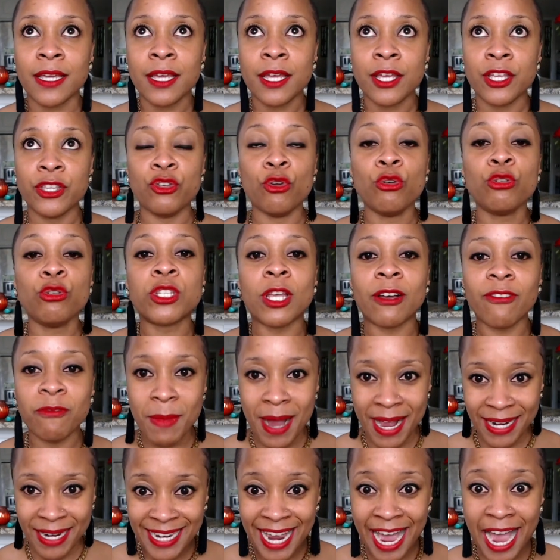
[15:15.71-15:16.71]
use of
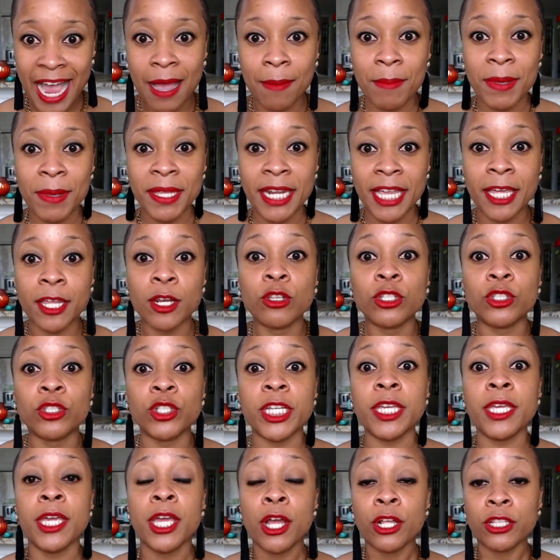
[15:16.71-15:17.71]
my time and
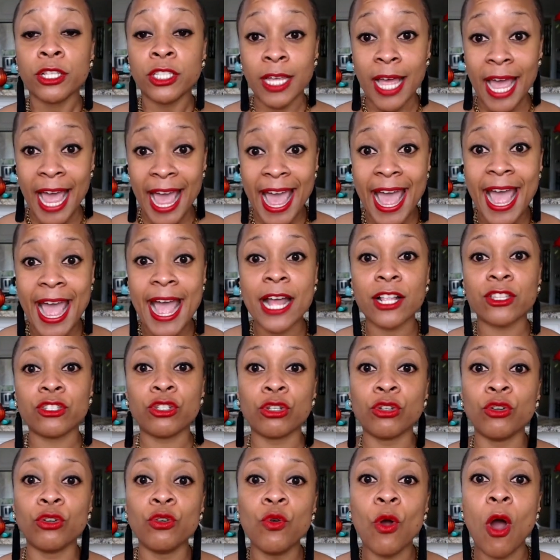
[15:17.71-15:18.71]
energy to add
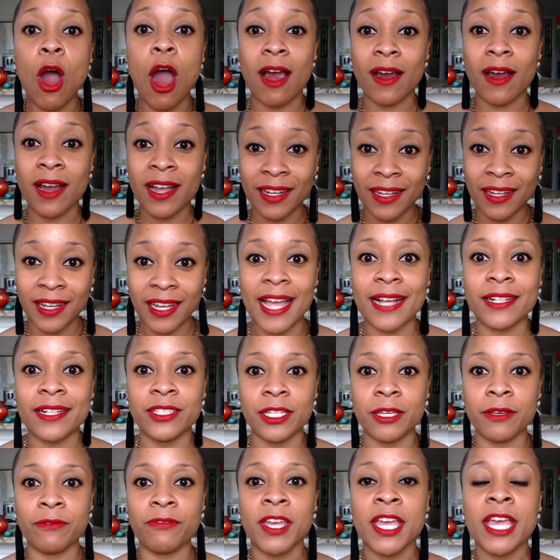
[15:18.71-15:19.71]
to our
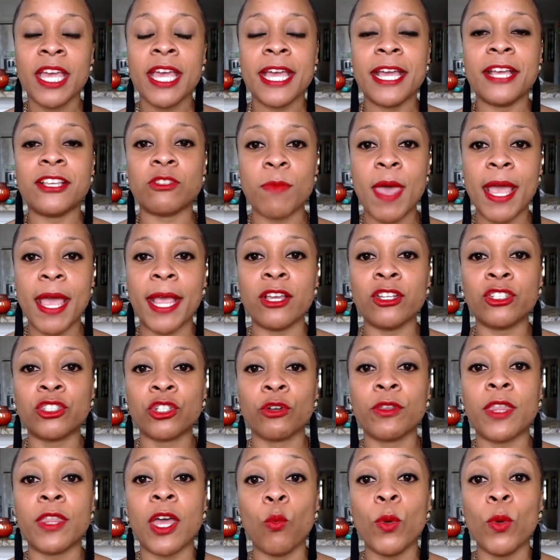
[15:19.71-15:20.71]
collective is making
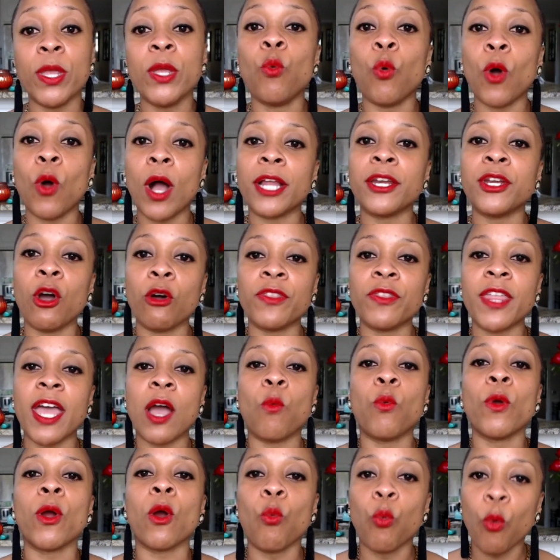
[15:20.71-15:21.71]
sure that we, one, know that
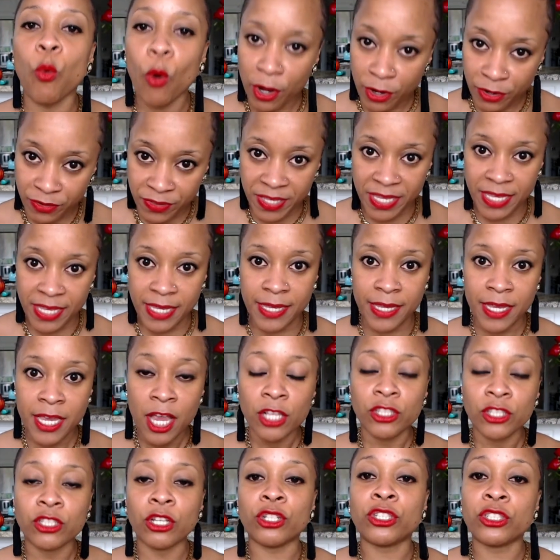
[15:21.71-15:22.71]
we're worthy
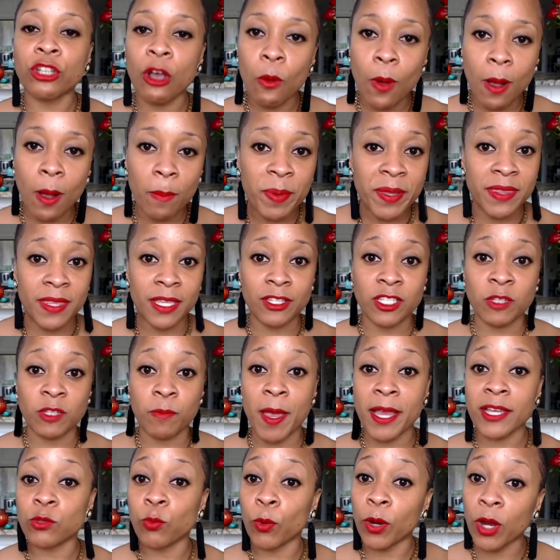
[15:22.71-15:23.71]
to show up in this
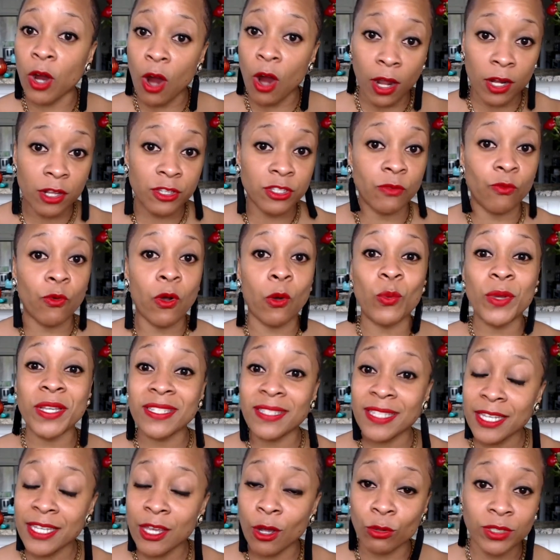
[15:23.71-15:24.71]
space regardless of what we
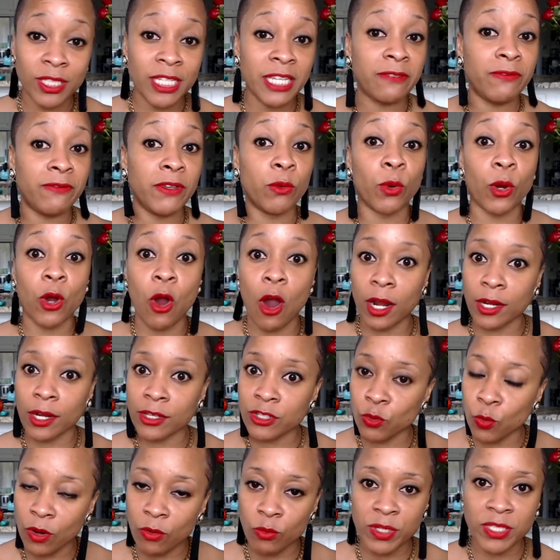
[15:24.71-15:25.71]
see on TV, regardless
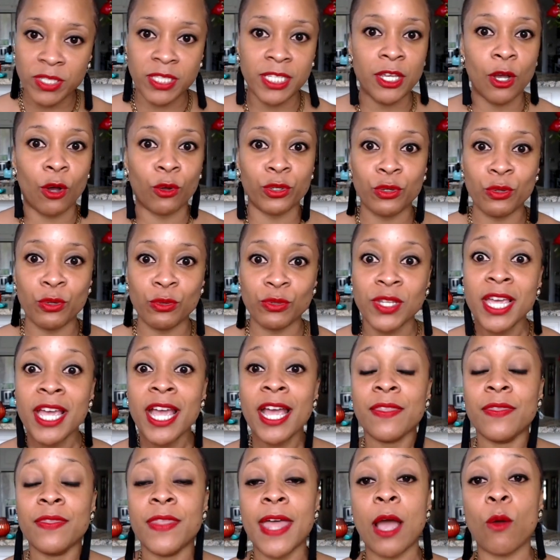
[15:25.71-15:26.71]
of what we see on news,
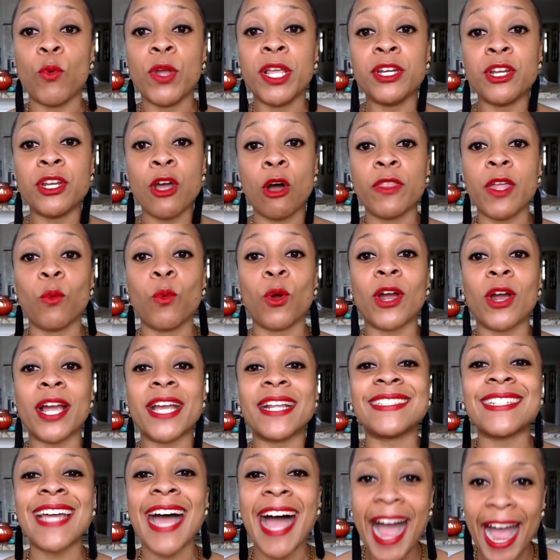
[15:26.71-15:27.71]
that we know that we're
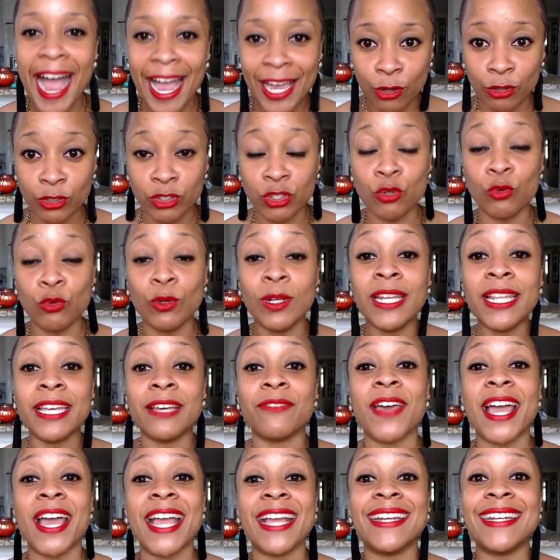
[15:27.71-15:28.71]
entitled to
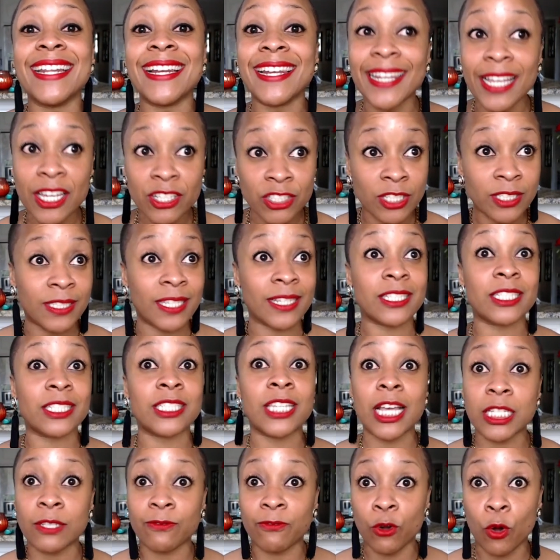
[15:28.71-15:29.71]
live a delicious,
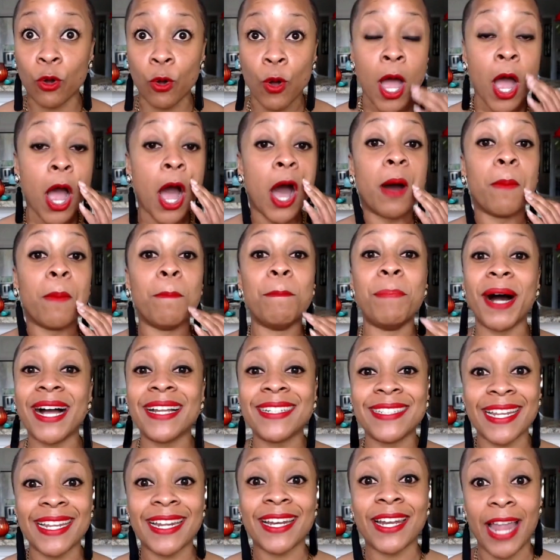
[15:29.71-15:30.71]
successful,
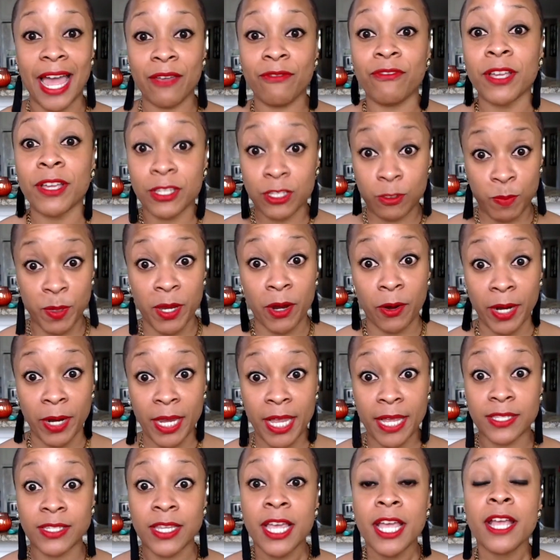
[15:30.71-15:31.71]
abundant life
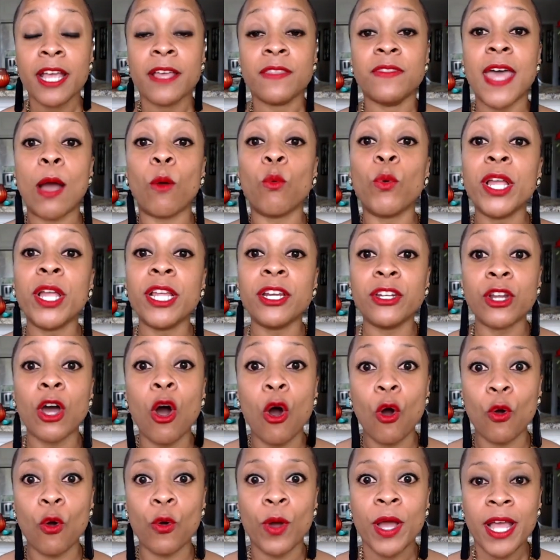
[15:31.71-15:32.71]
experience, that we
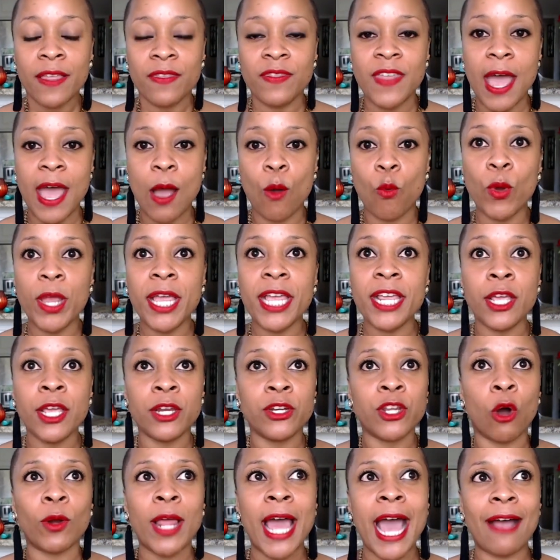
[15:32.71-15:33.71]
know that we
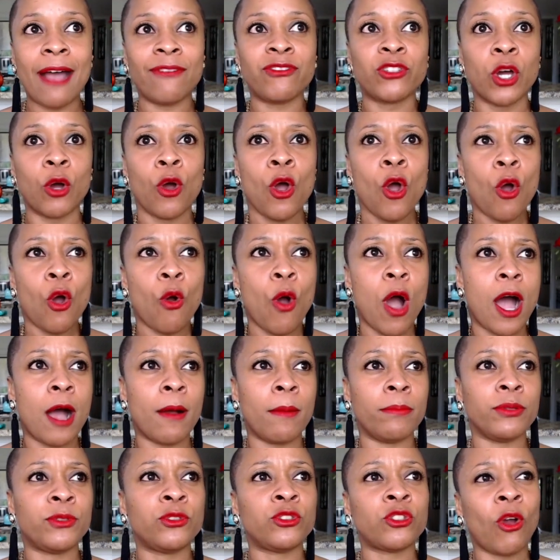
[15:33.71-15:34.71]
don't have to
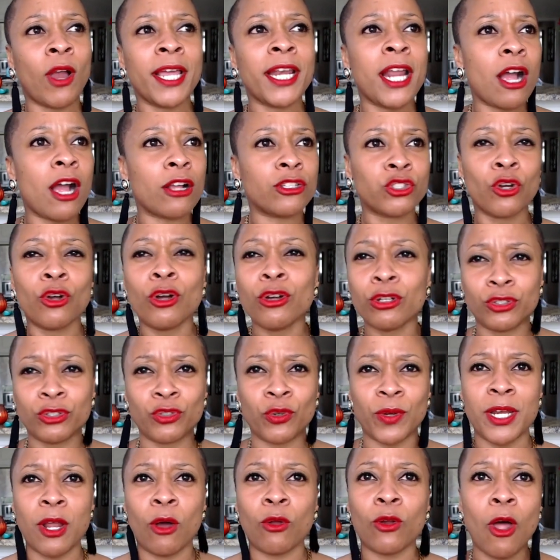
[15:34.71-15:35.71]
train our
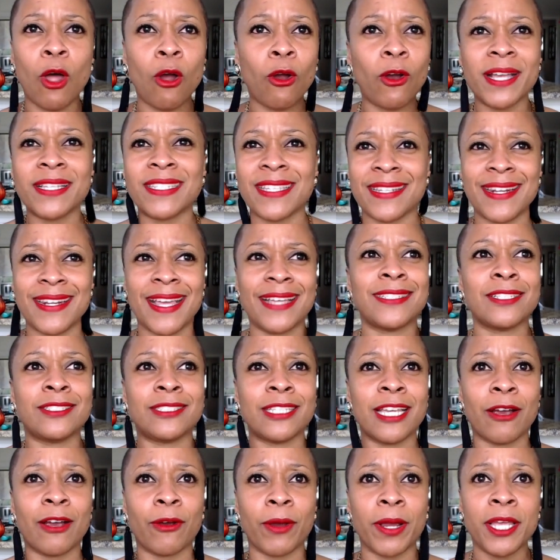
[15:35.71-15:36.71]
children. No longer is it
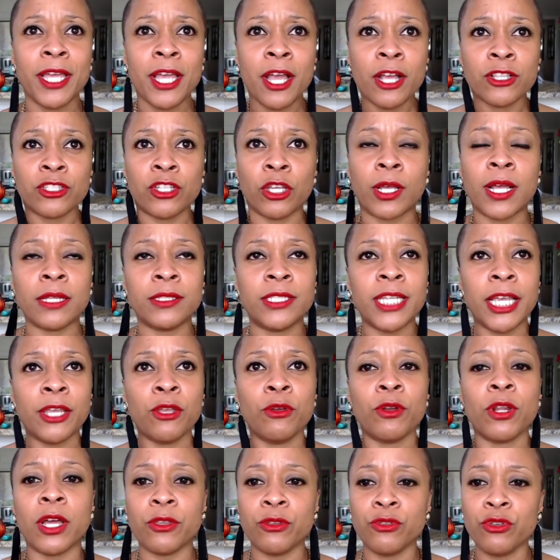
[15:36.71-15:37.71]
necessary to continue
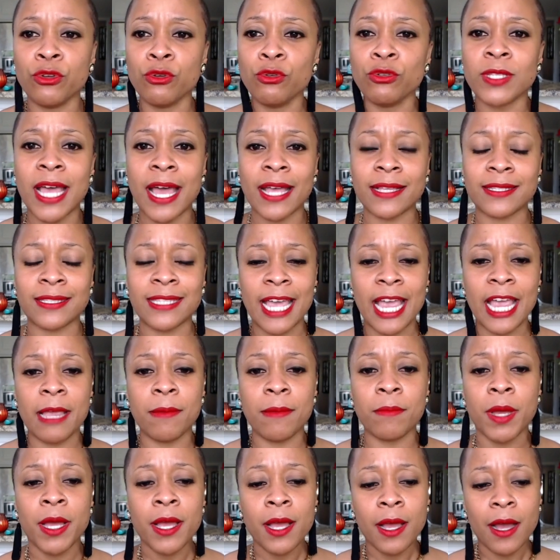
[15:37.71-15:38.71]
to use that
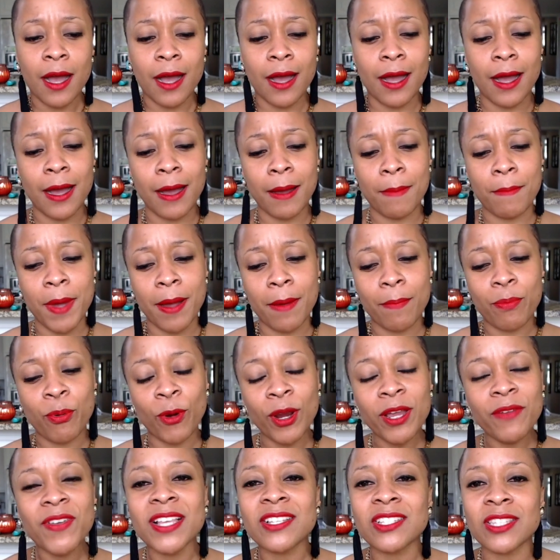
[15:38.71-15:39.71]
same
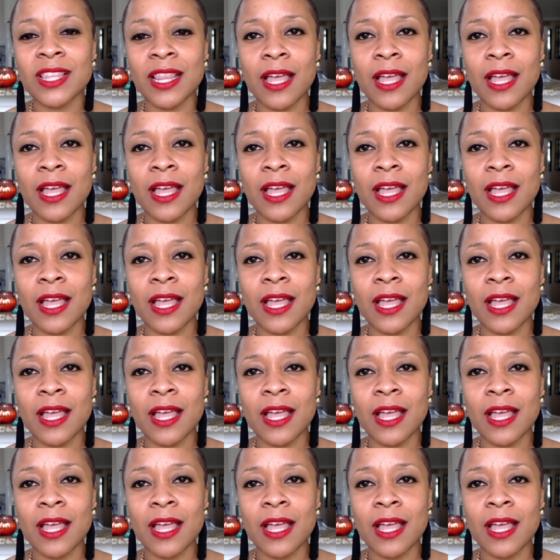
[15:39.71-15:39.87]
previous